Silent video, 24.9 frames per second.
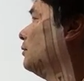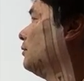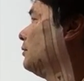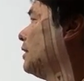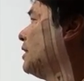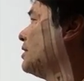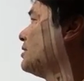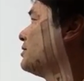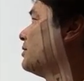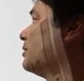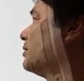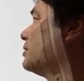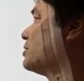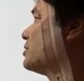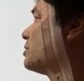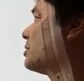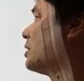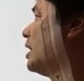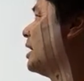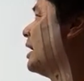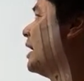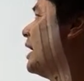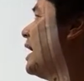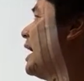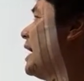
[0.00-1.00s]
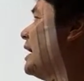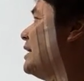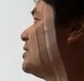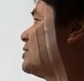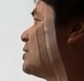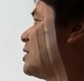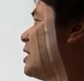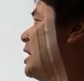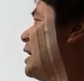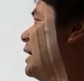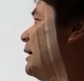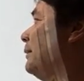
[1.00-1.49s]
phosphorus
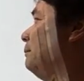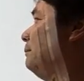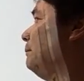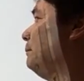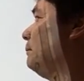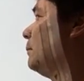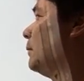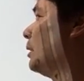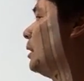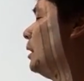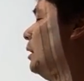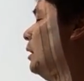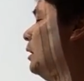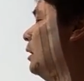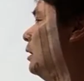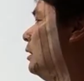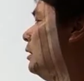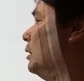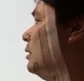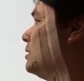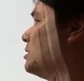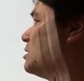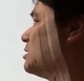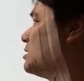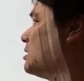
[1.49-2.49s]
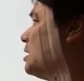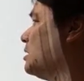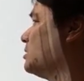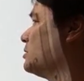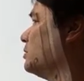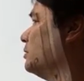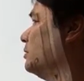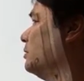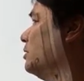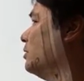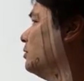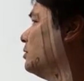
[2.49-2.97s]
trihydride. This is
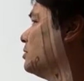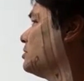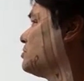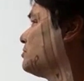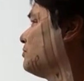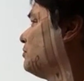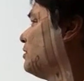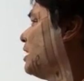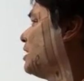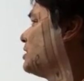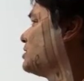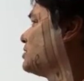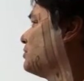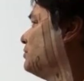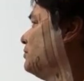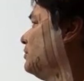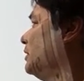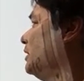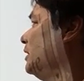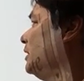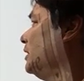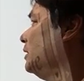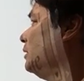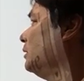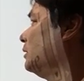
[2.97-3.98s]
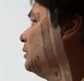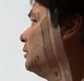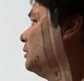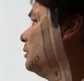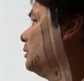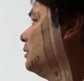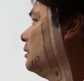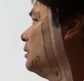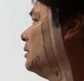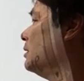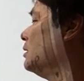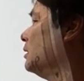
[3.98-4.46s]
also known as phosphine.
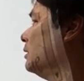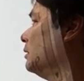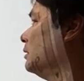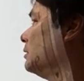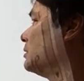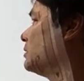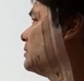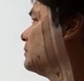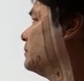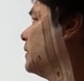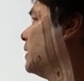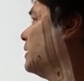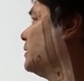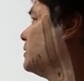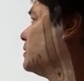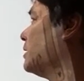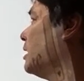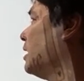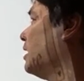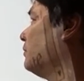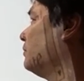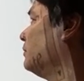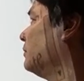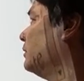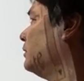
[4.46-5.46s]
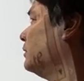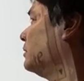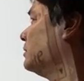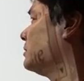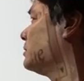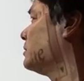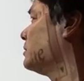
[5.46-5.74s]
It smells awful